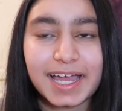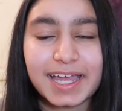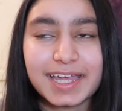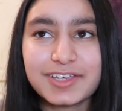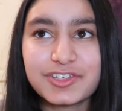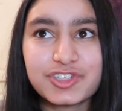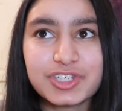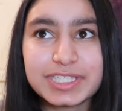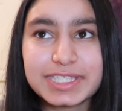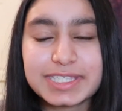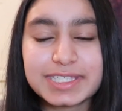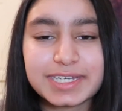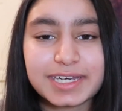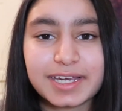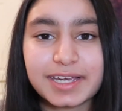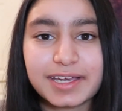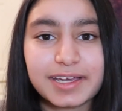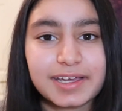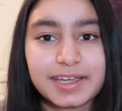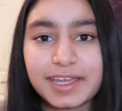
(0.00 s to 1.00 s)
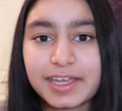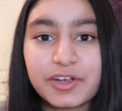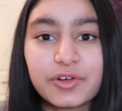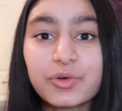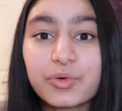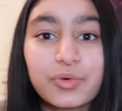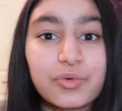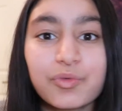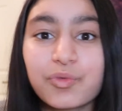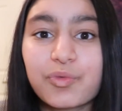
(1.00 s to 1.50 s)
is just
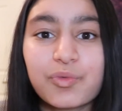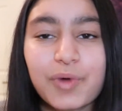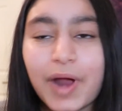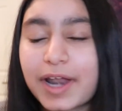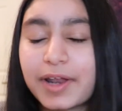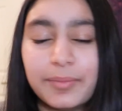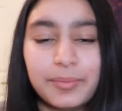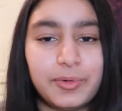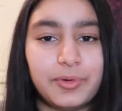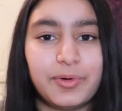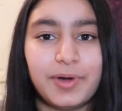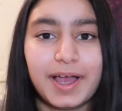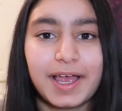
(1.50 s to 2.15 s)
incredible.